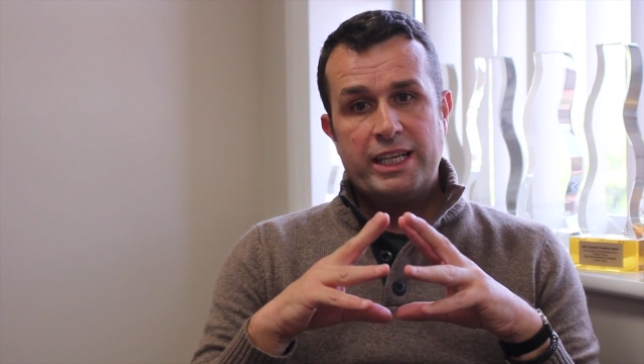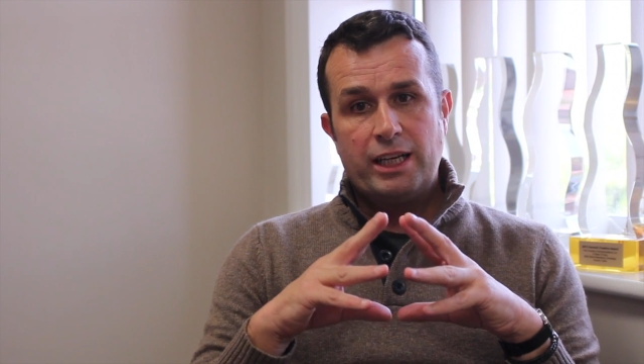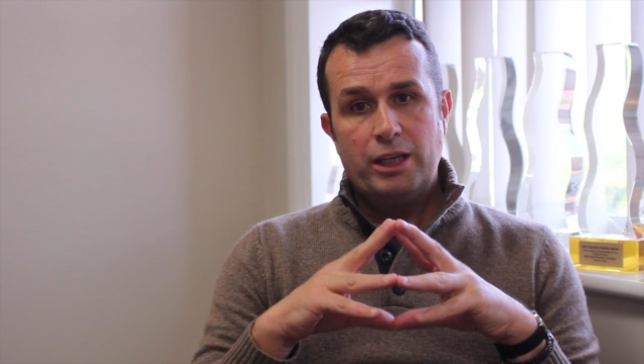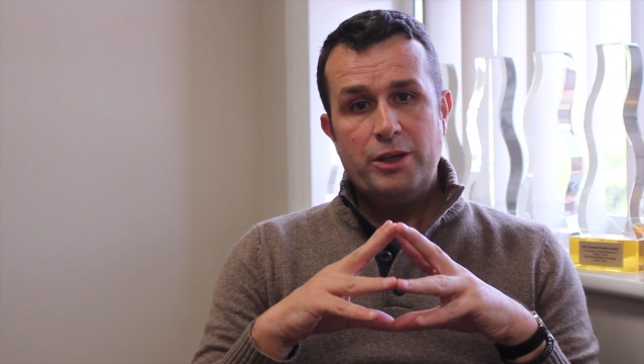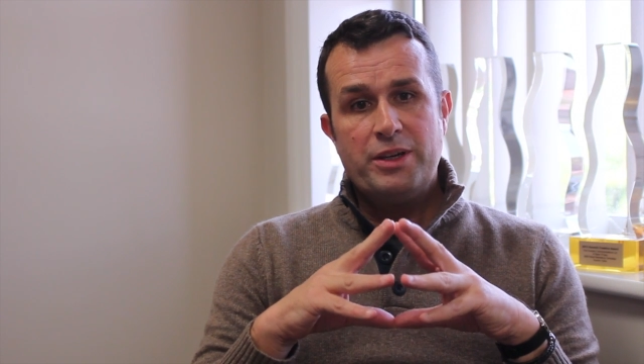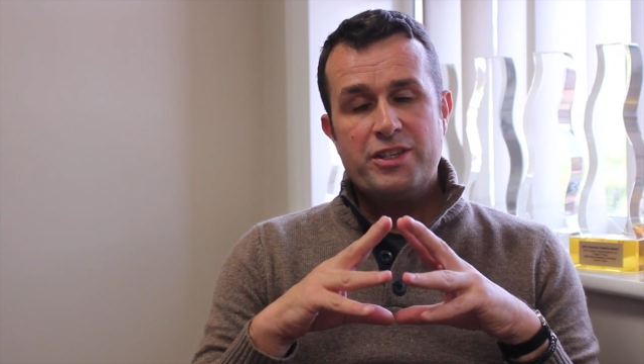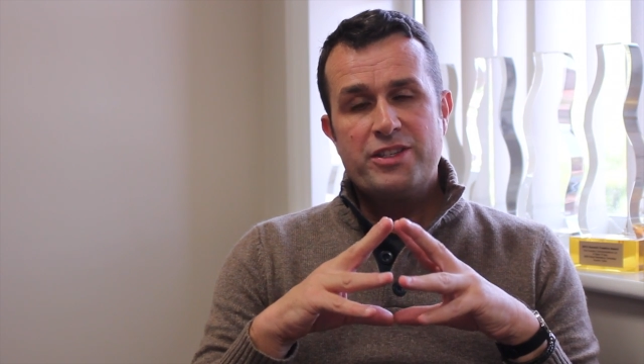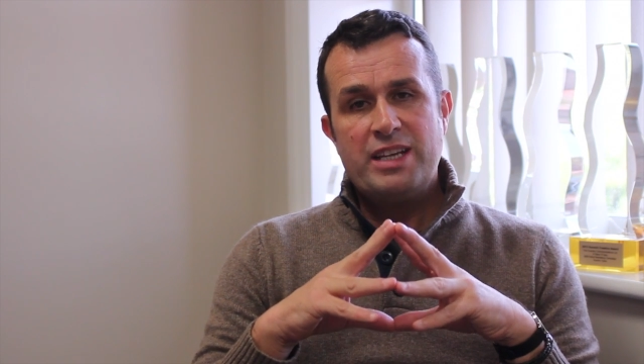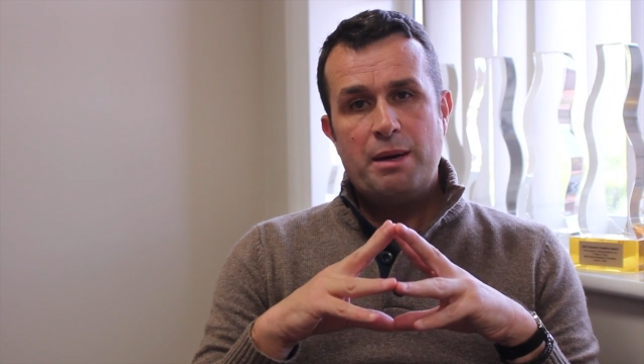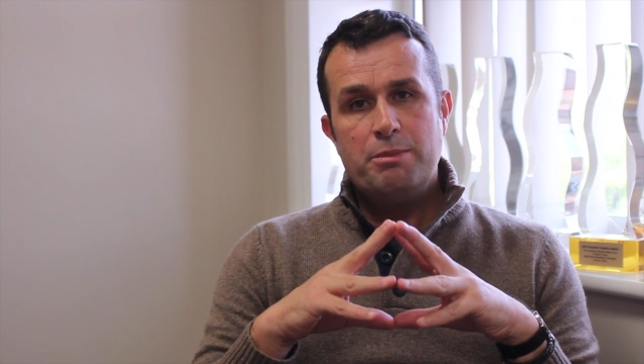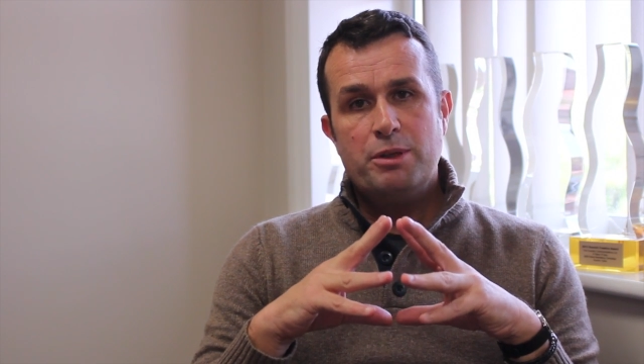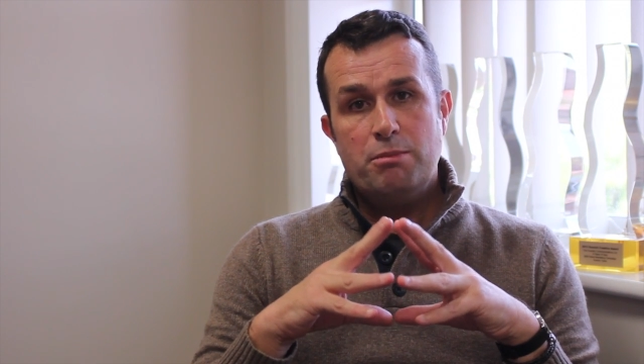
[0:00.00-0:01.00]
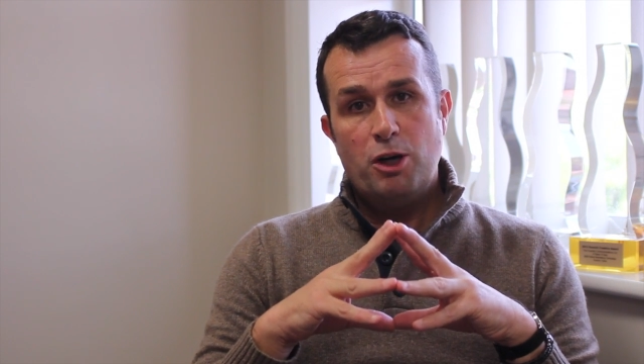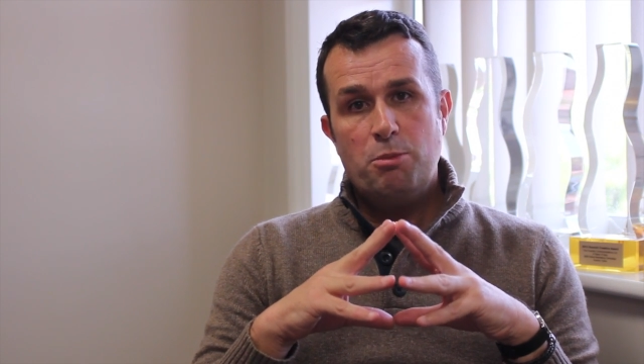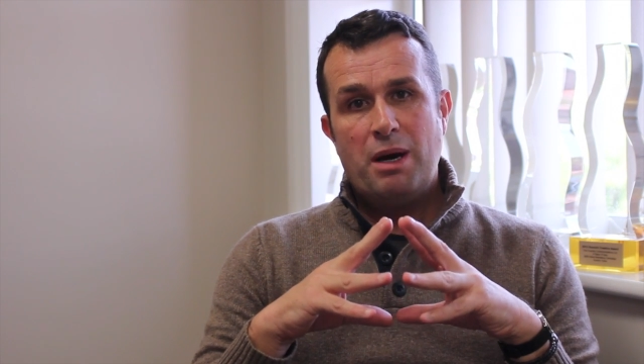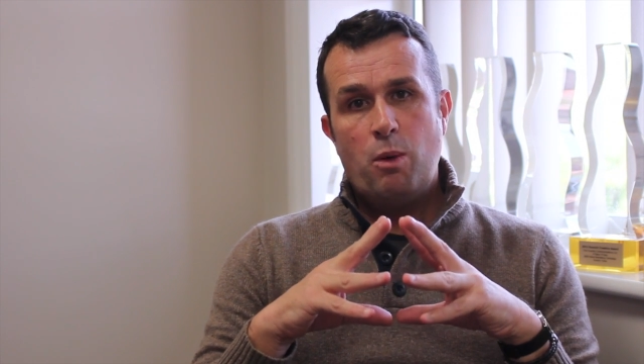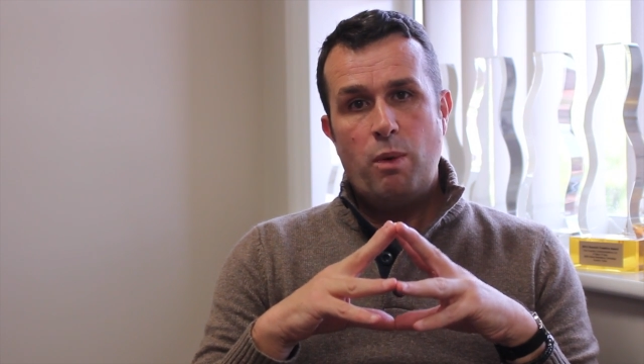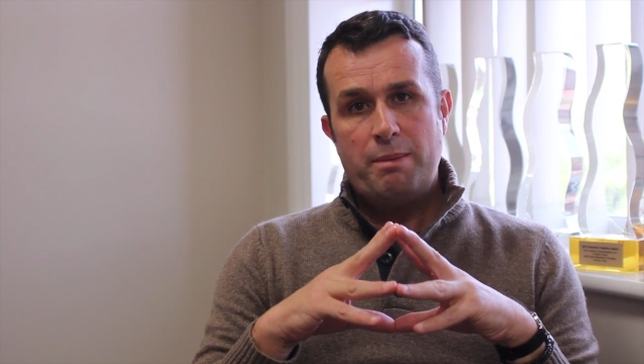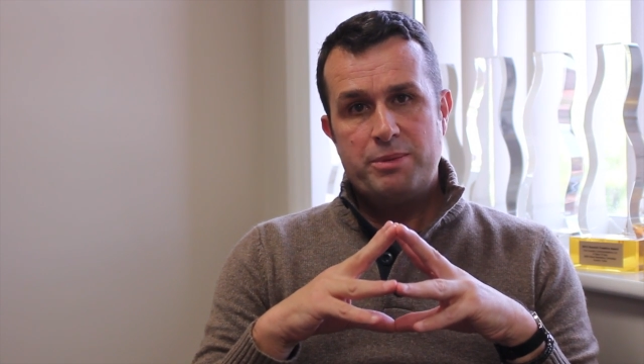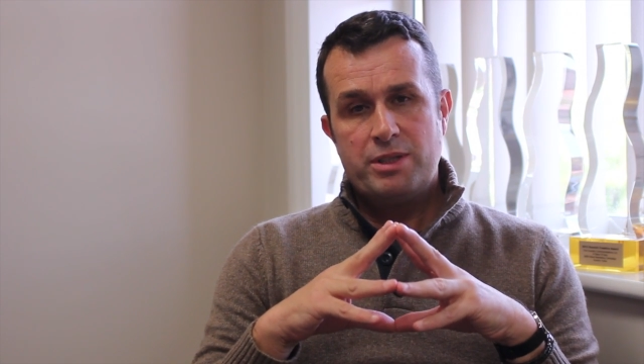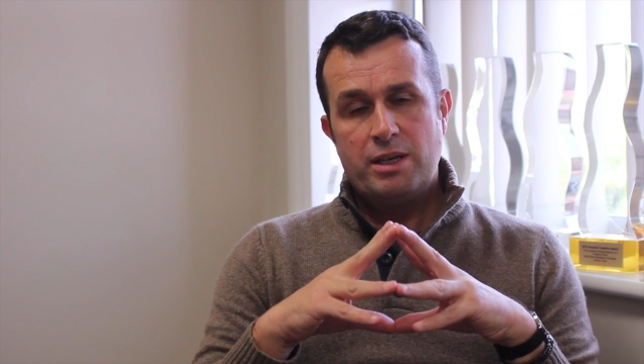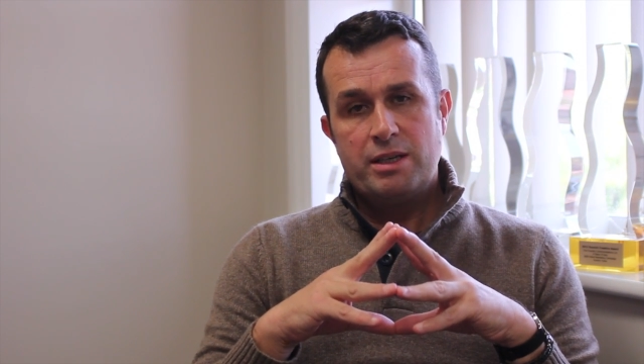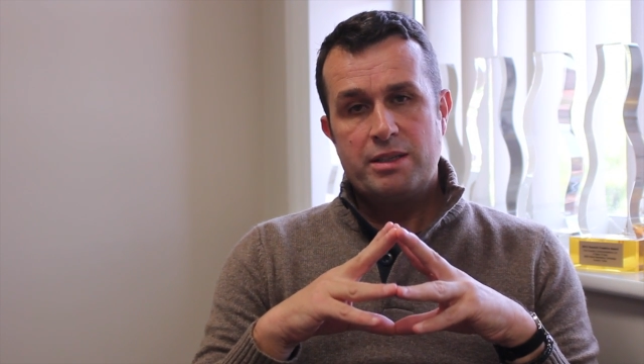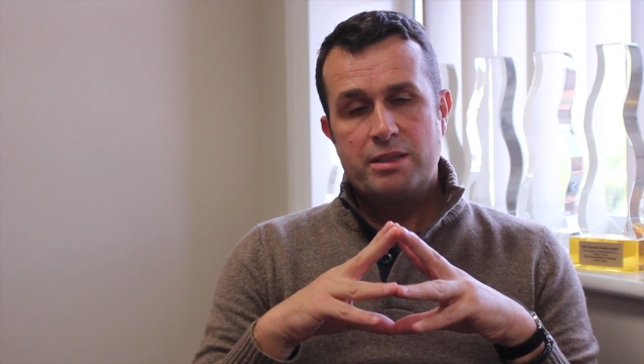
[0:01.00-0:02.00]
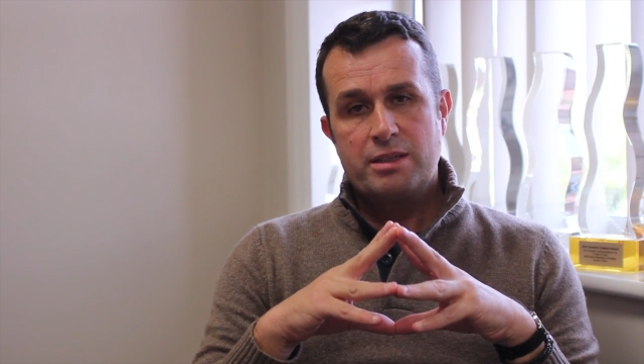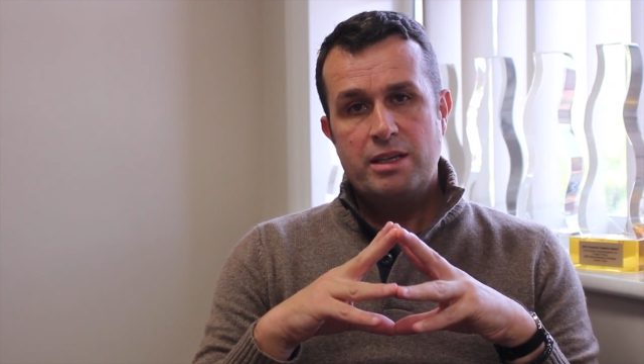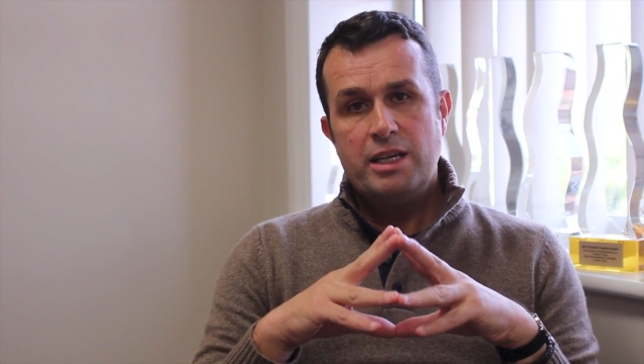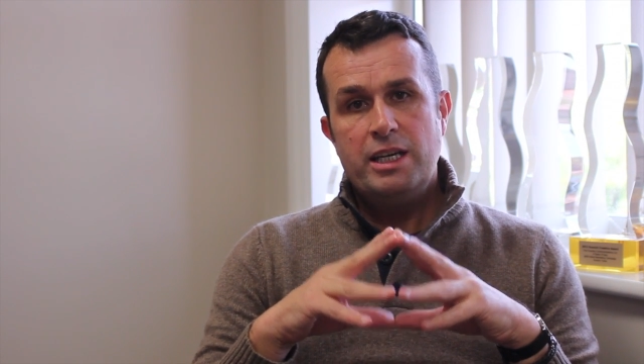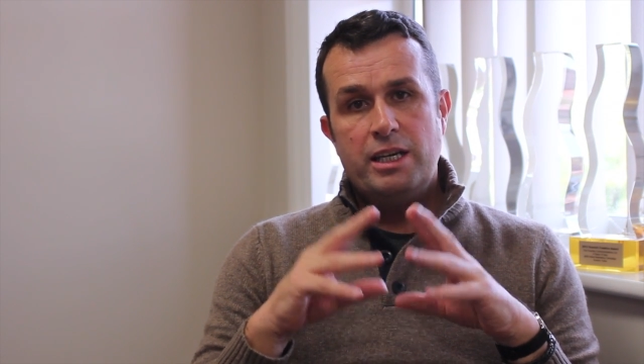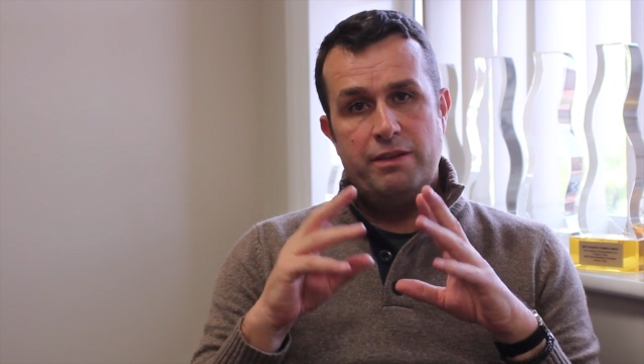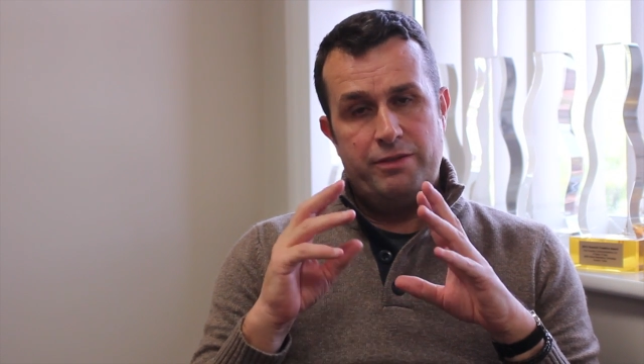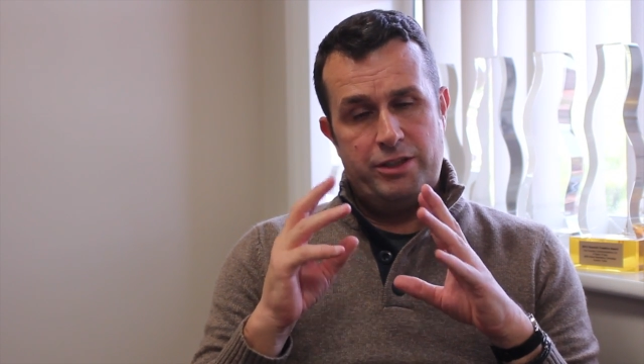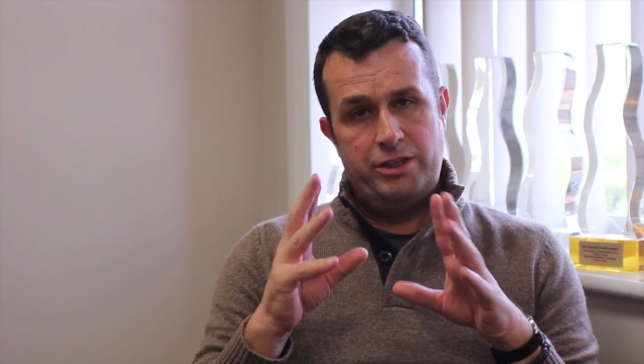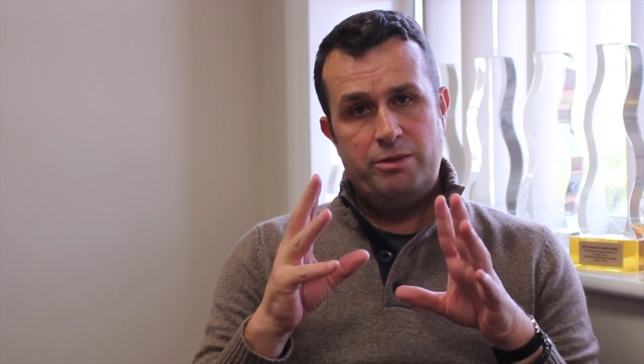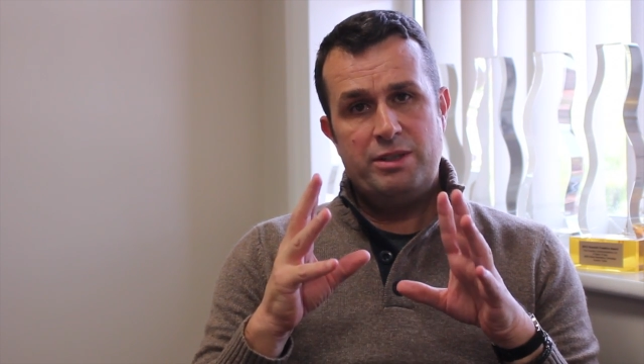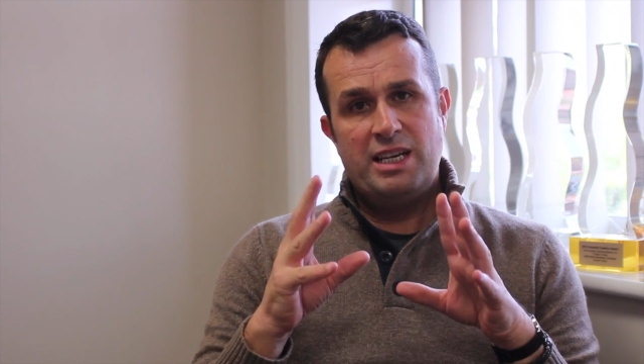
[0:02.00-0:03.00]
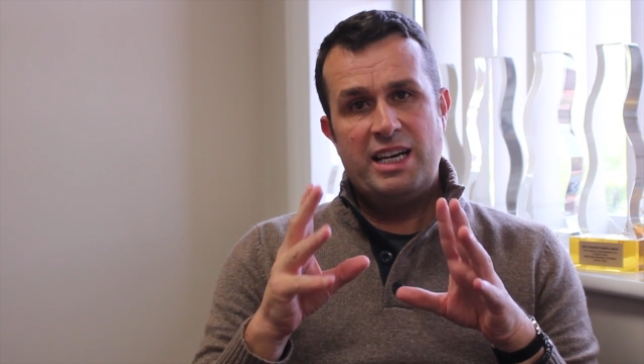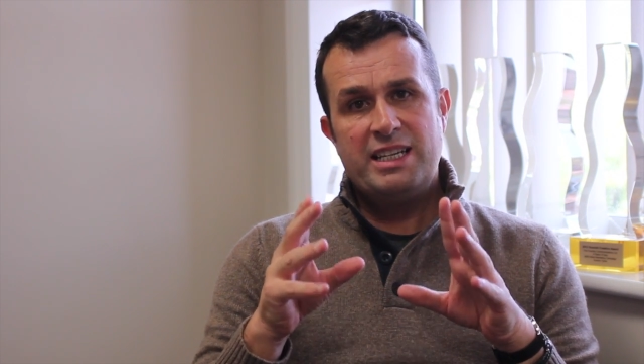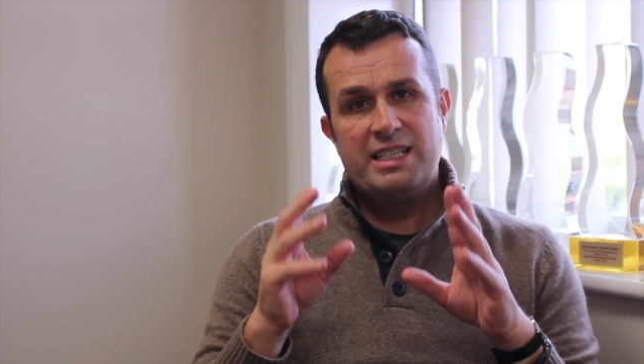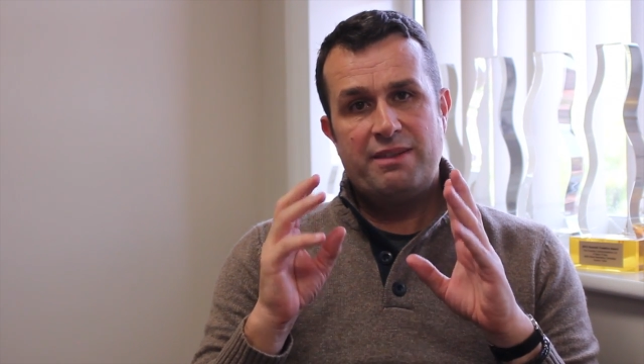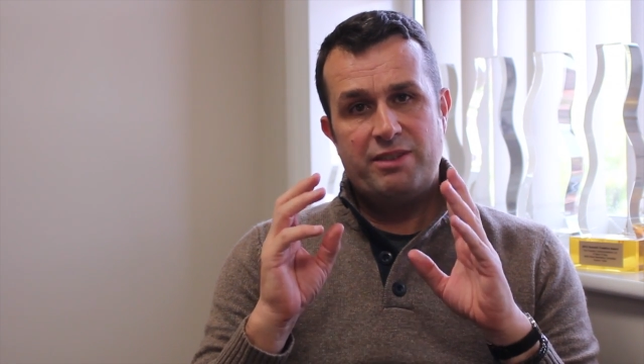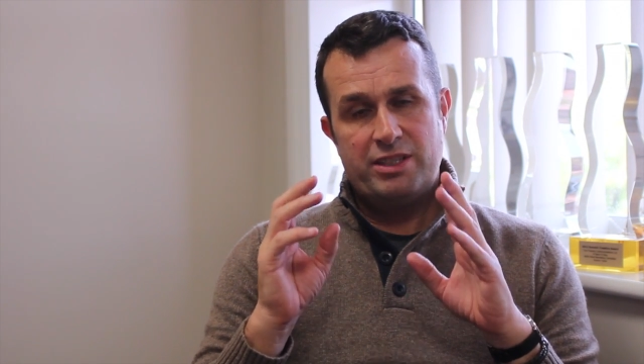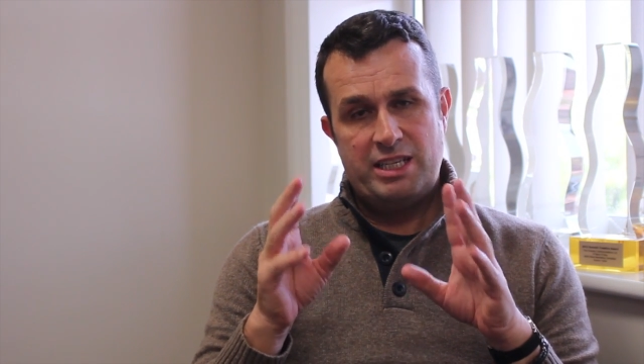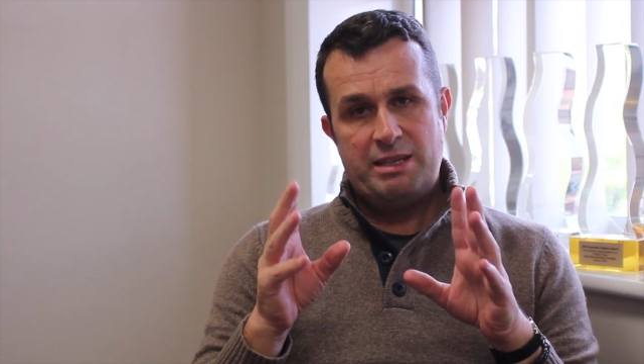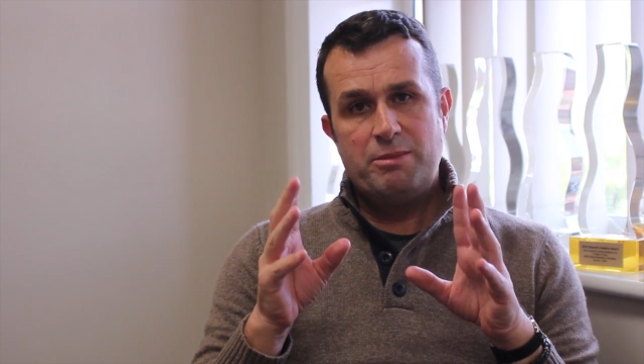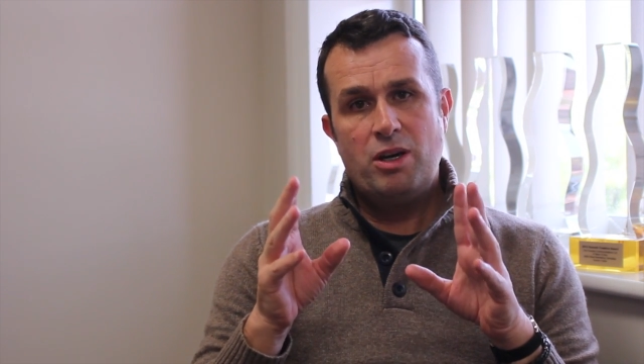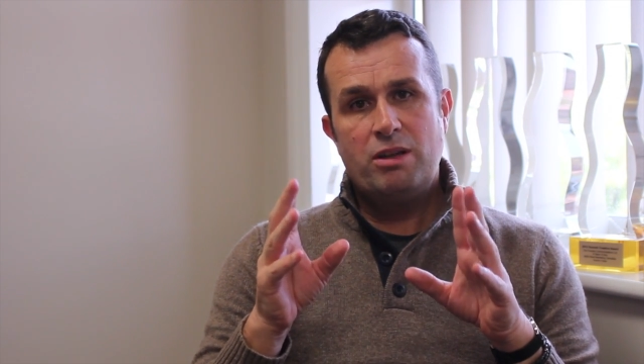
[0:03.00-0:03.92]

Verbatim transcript: including separate mobile websites. If two sites have the same